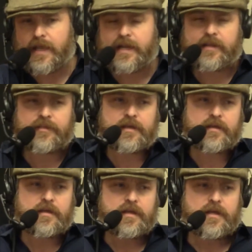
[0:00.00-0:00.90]
And I think
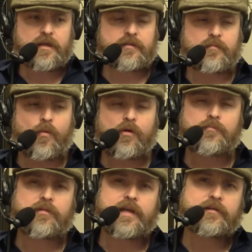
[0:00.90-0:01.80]
the more
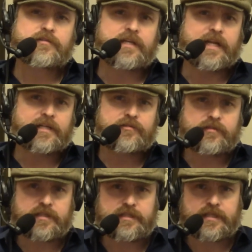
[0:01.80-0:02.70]
players that enter
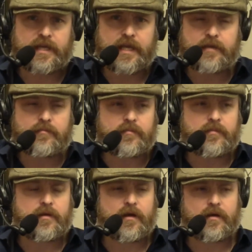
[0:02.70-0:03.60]
this game,
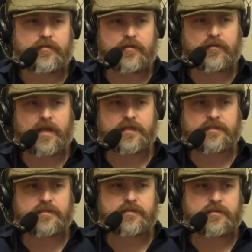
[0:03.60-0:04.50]
the
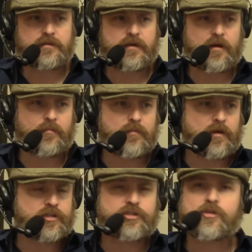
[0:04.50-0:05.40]
less
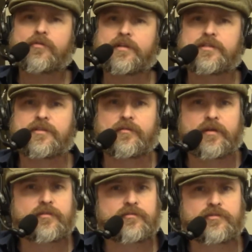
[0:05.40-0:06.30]
assurance there
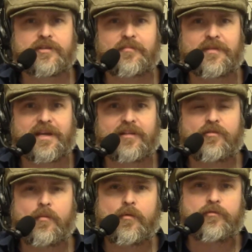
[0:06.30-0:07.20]
is or something. It's
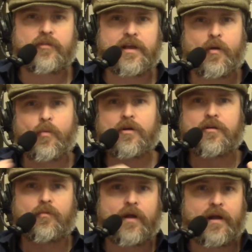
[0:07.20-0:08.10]
almost like a
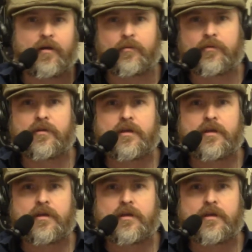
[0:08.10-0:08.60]
workaround,